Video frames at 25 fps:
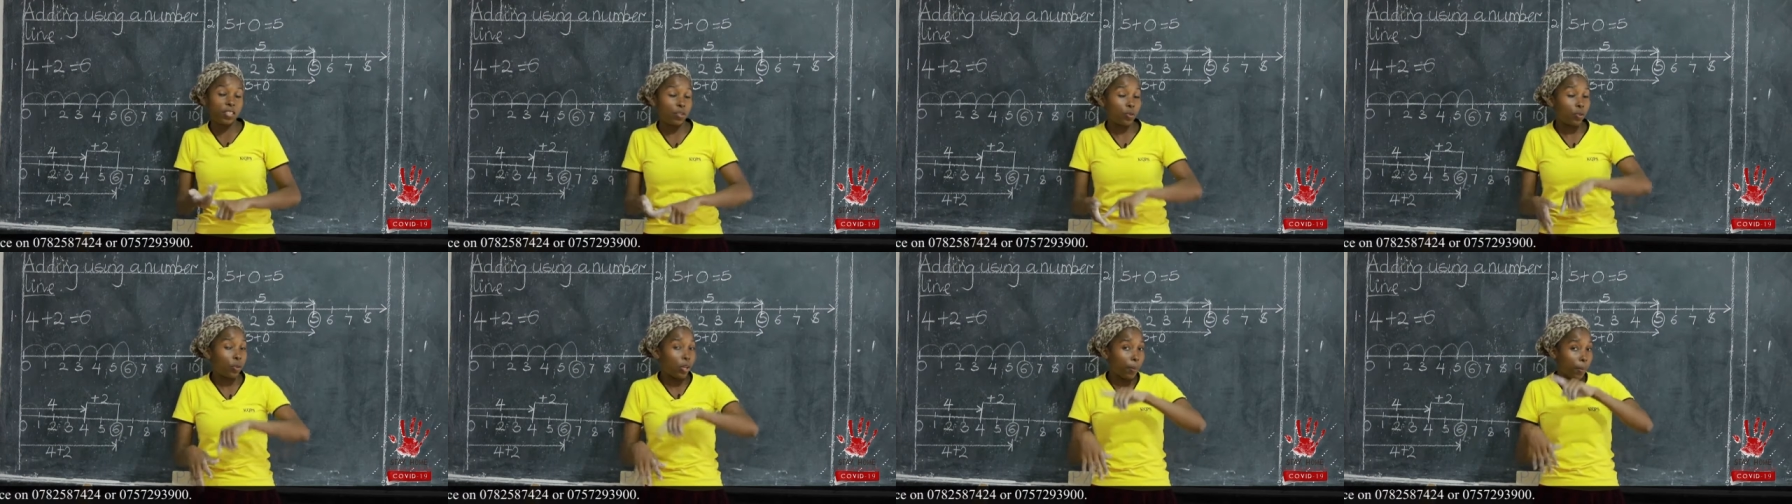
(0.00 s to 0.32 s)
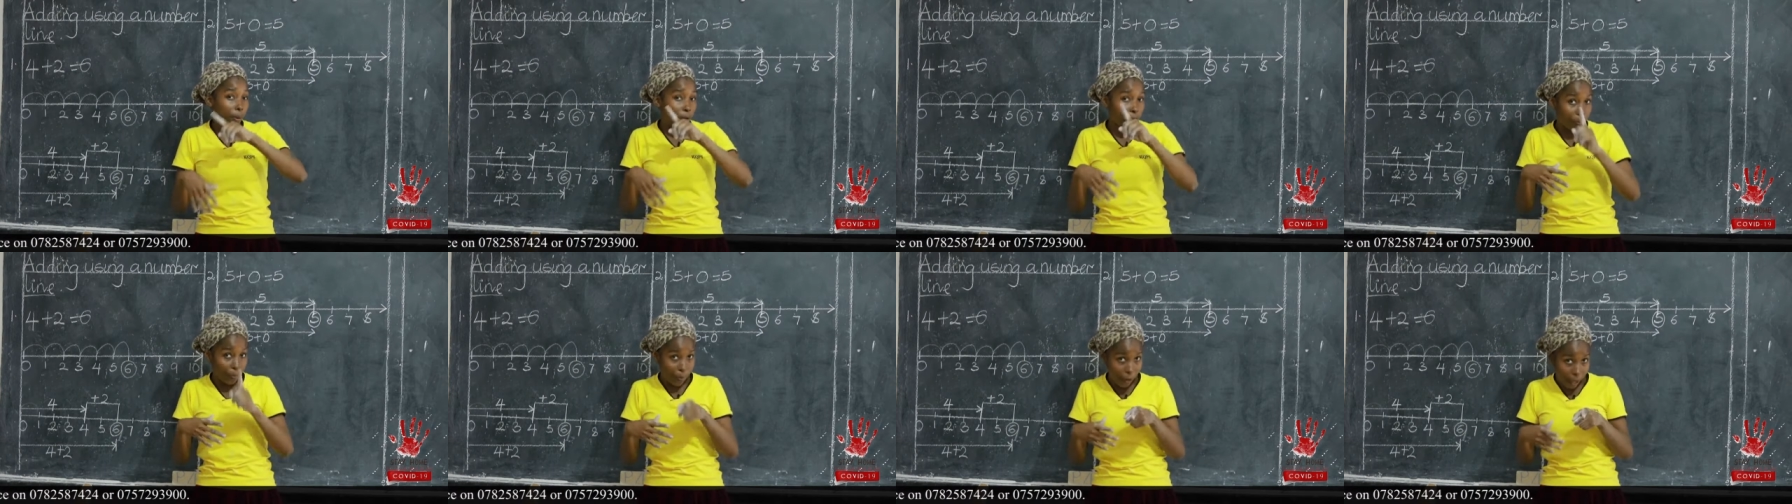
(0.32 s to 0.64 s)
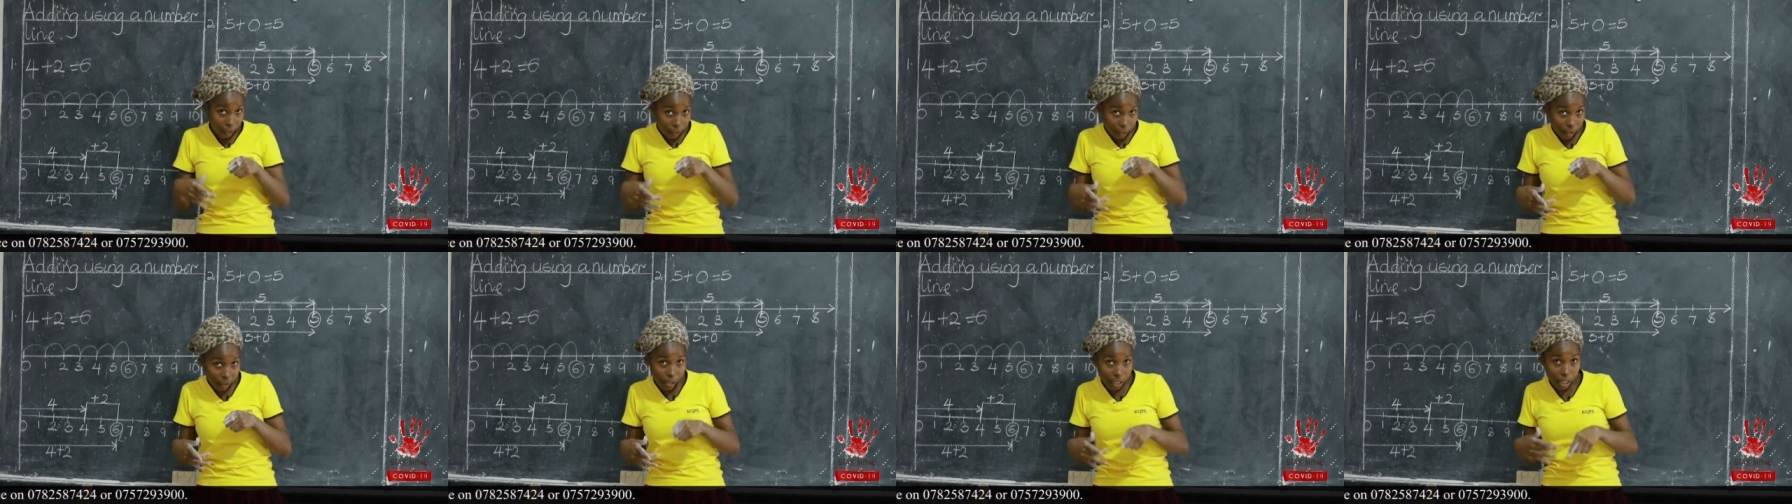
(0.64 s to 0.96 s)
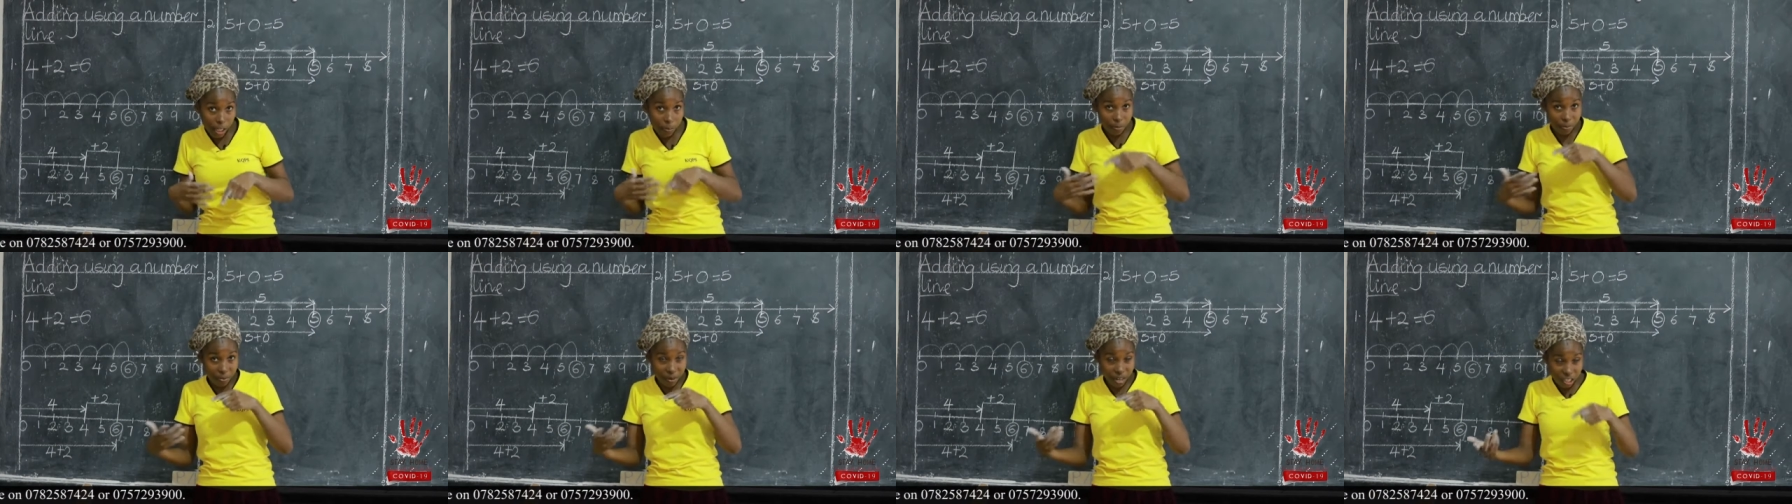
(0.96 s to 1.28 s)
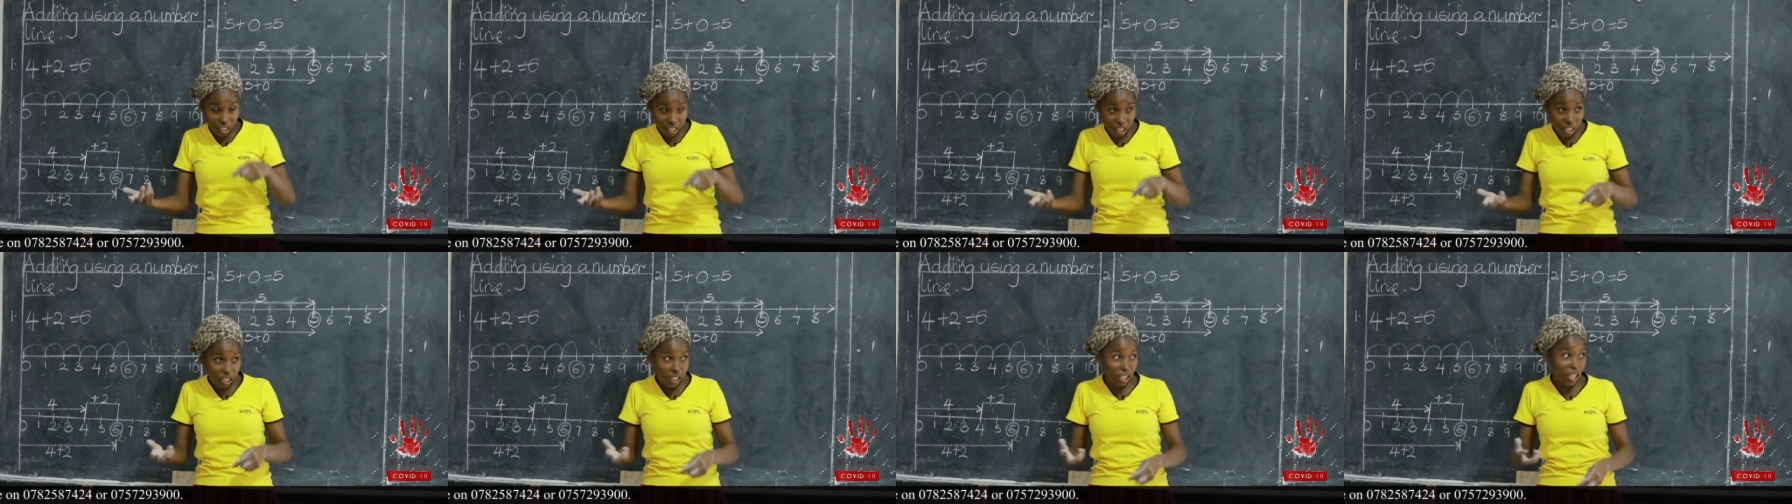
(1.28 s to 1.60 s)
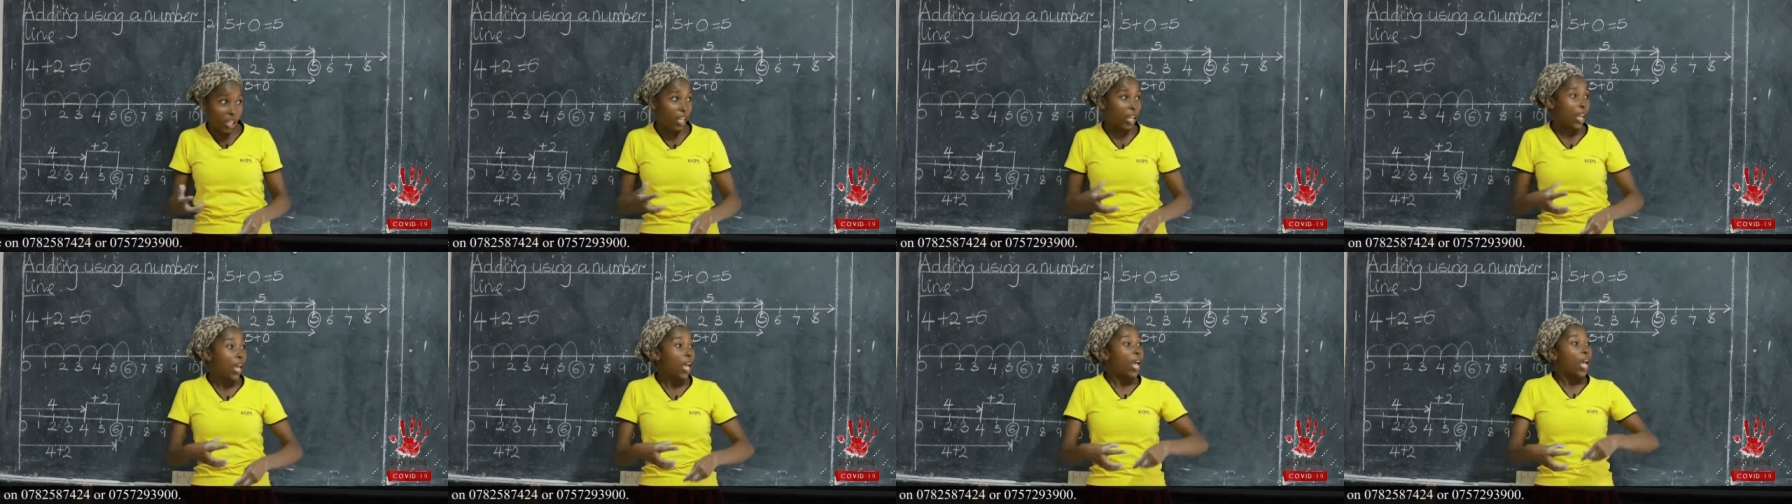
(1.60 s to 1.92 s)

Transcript: is all about practice. Keep practicing.